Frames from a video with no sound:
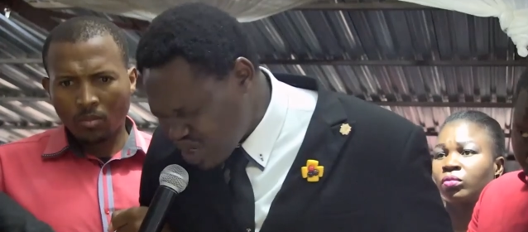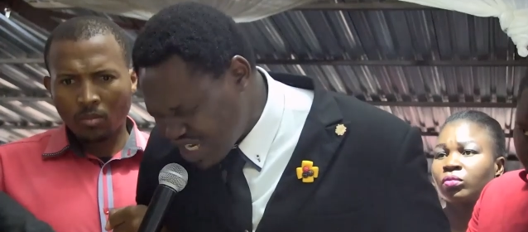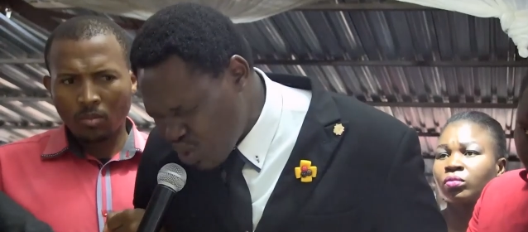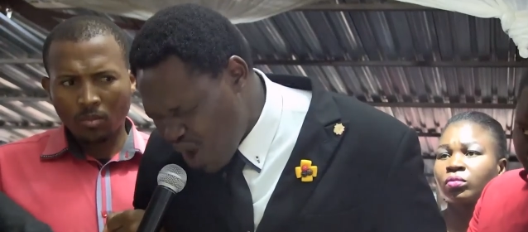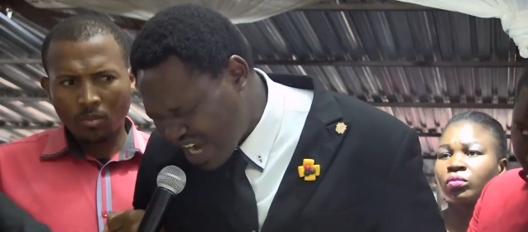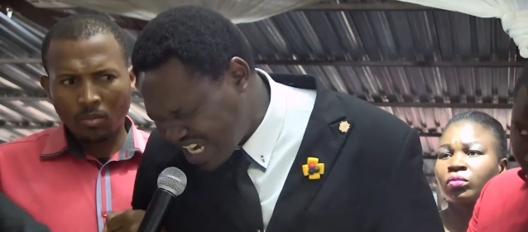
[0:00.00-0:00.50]

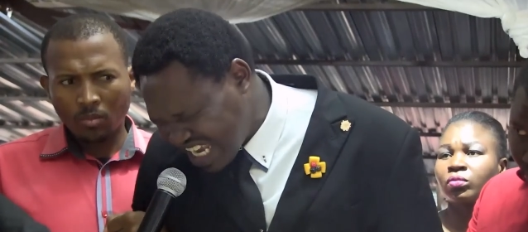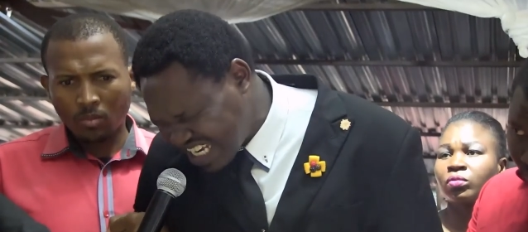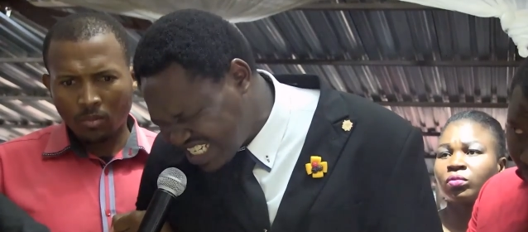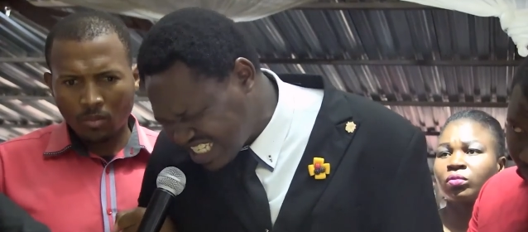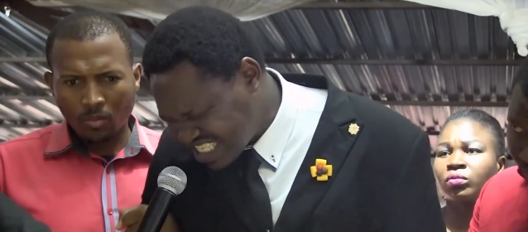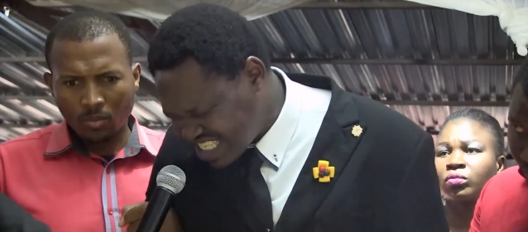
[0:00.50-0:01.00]
Speaker 1: 21
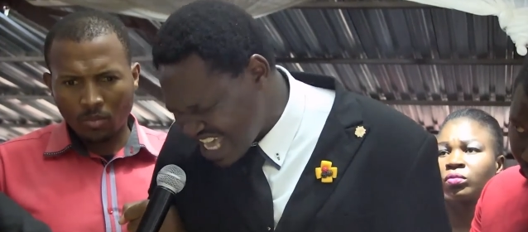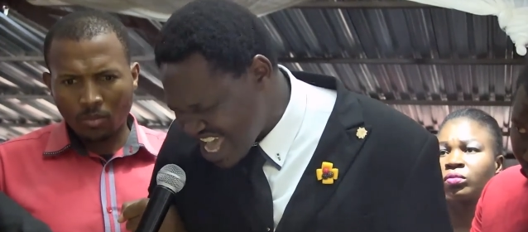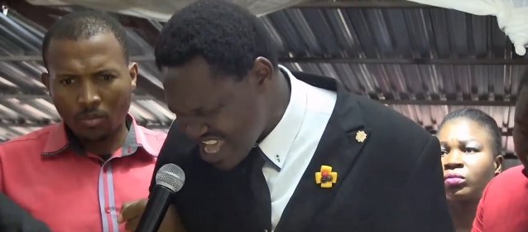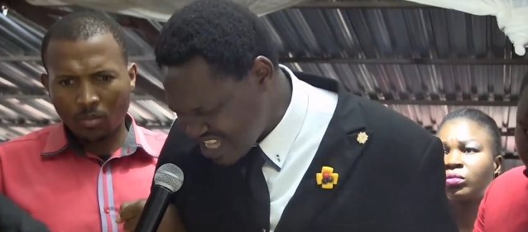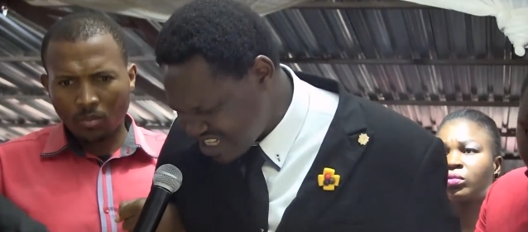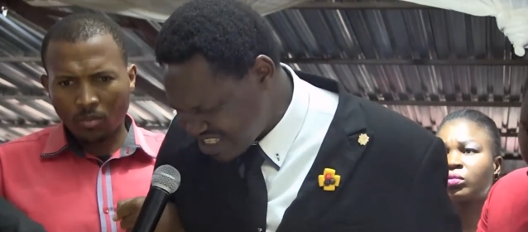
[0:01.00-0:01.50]
ladies there.
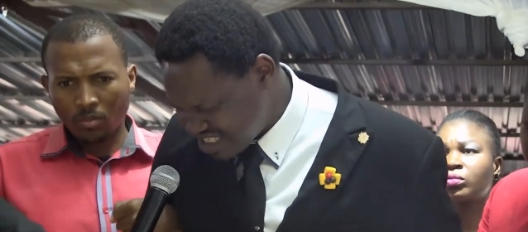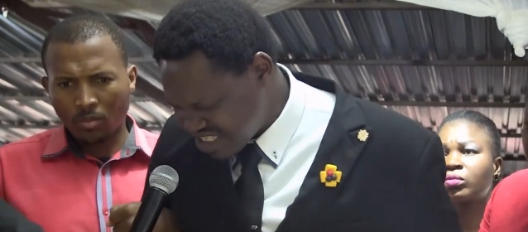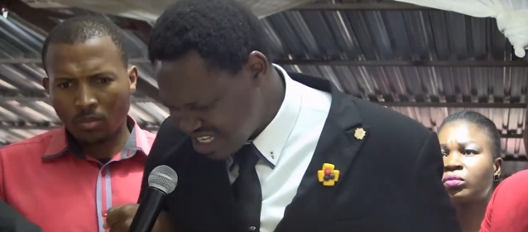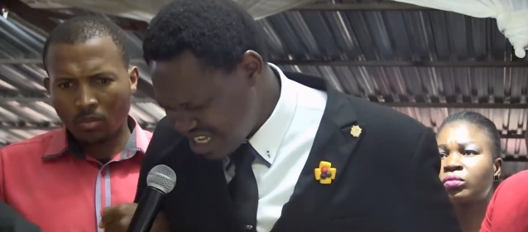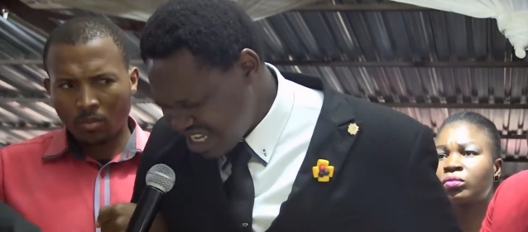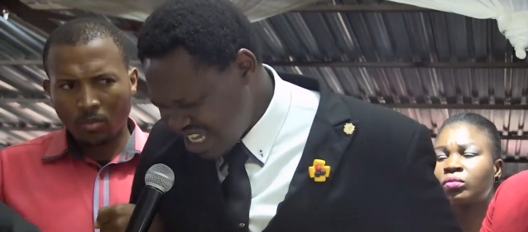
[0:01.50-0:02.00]

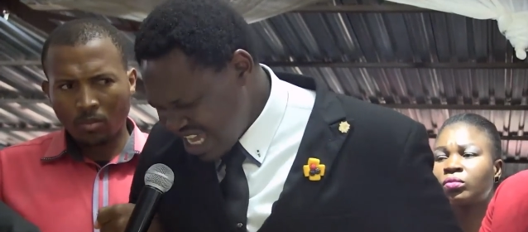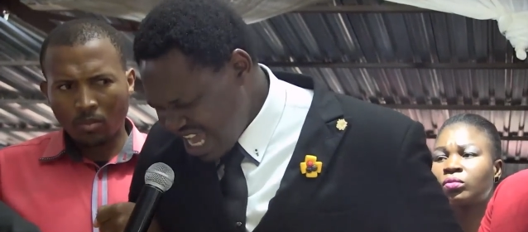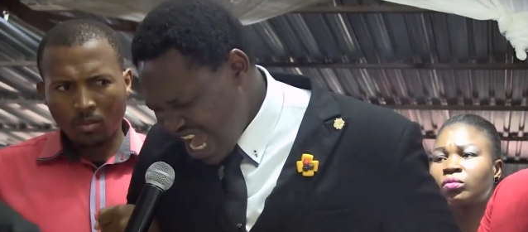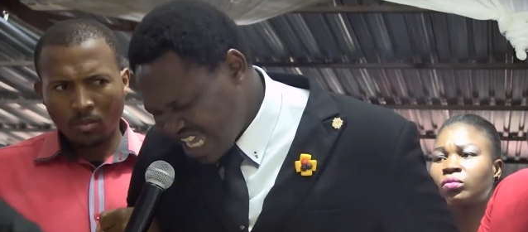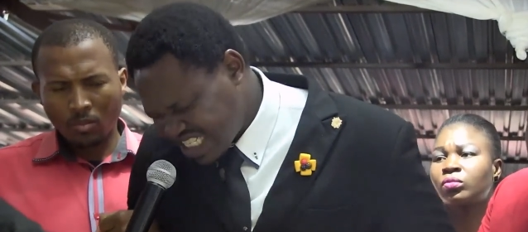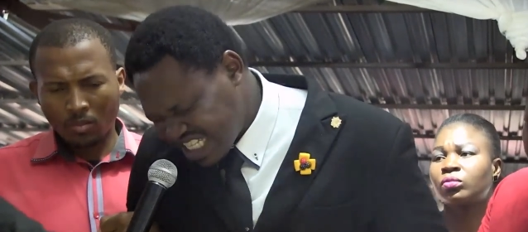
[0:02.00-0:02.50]

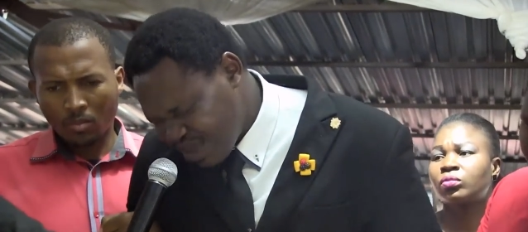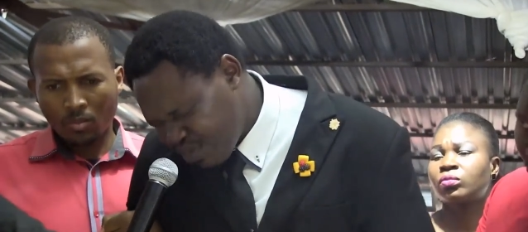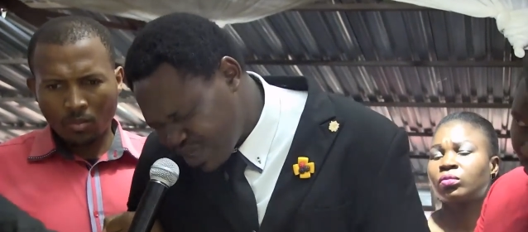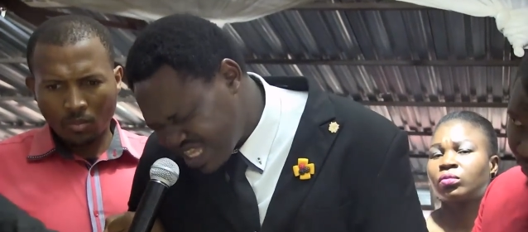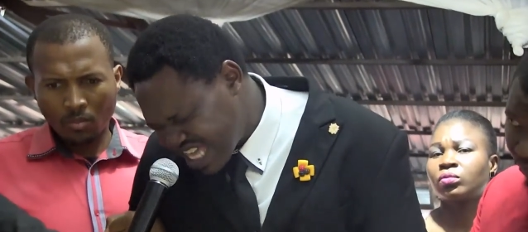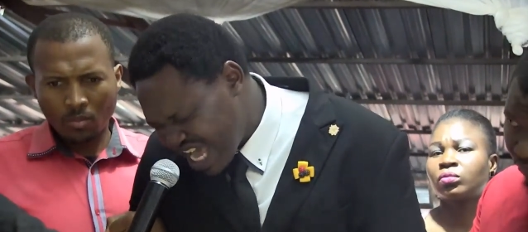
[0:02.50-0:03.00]
I
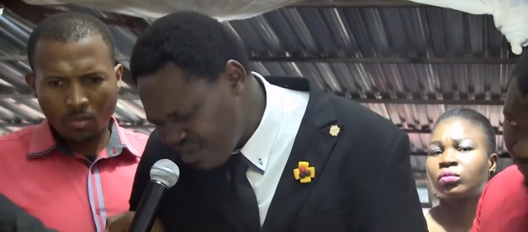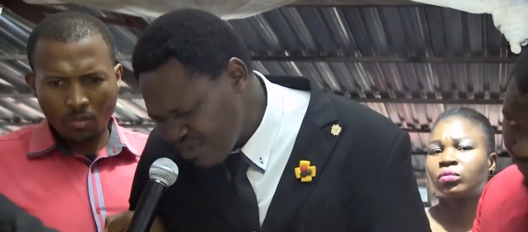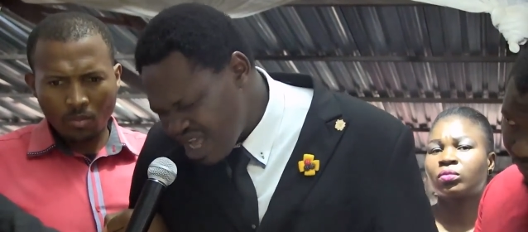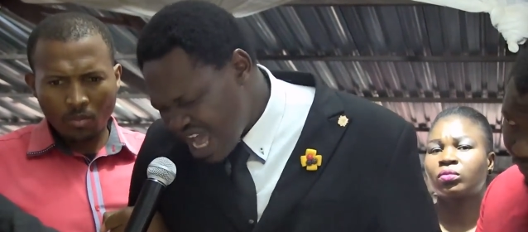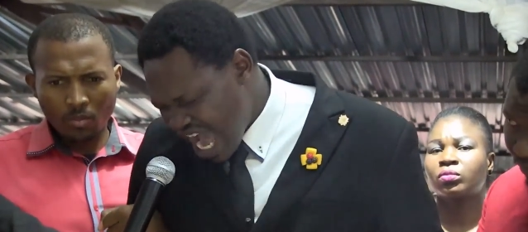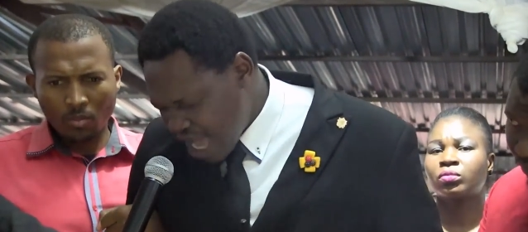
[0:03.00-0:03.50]
sleep with them,
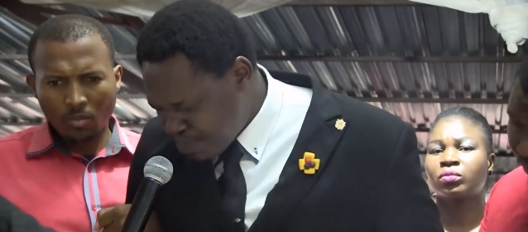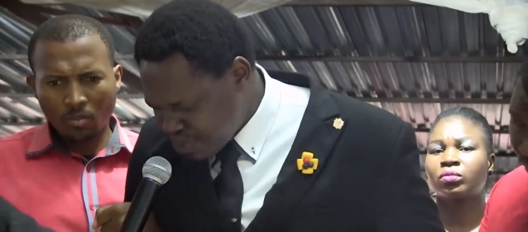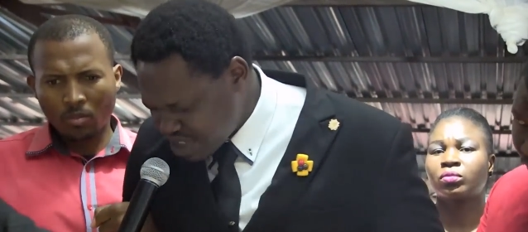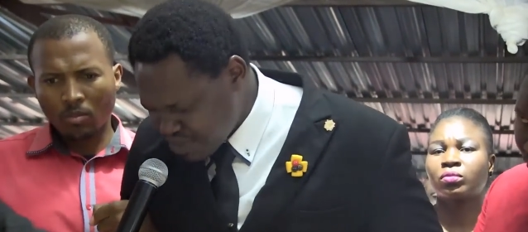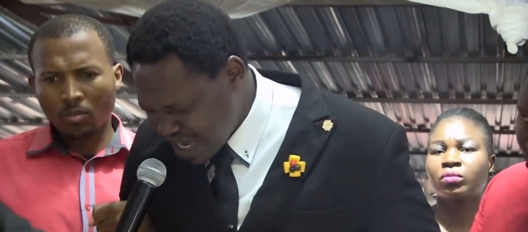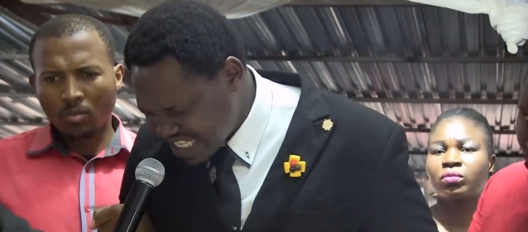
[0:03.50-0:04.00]
I
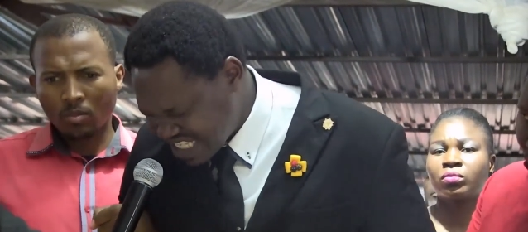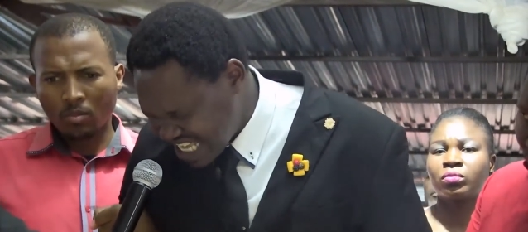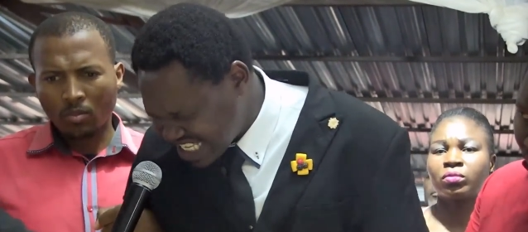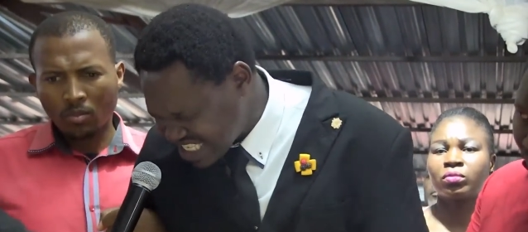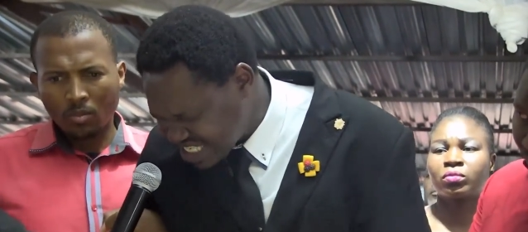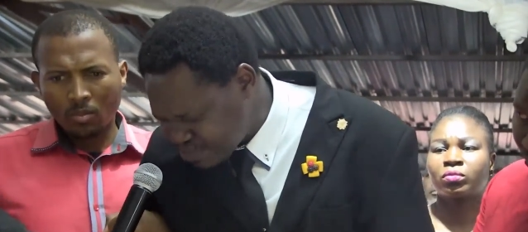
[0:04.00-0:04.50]
put my,
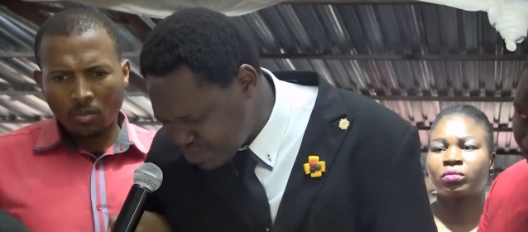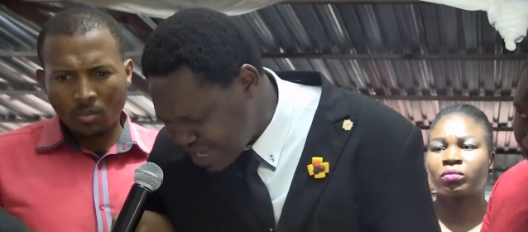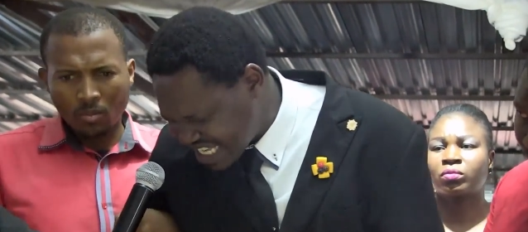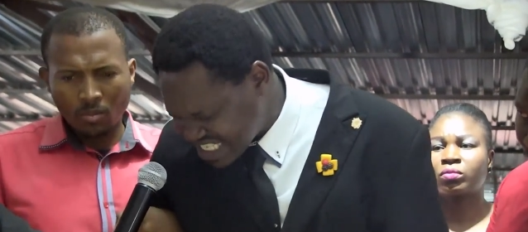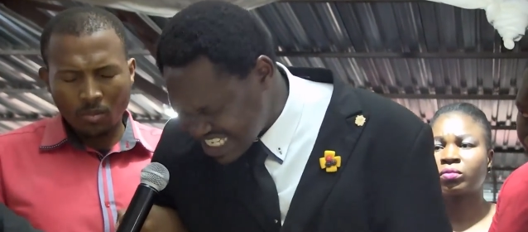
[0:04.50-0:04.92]
snakes, my